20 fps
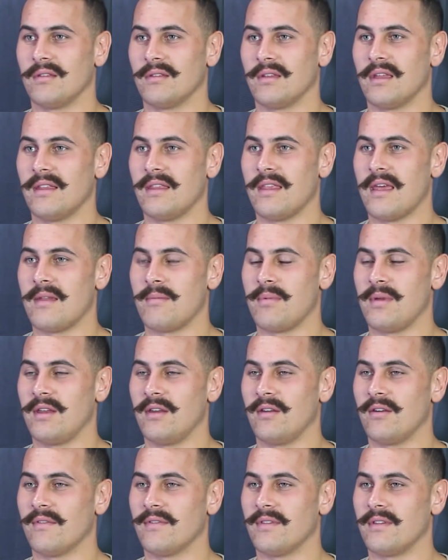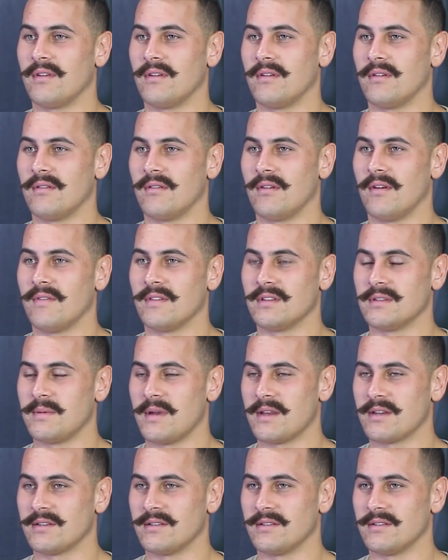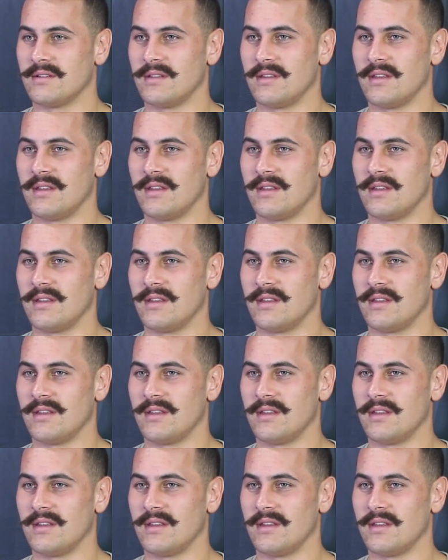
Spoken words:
getting that opinion off the specialist,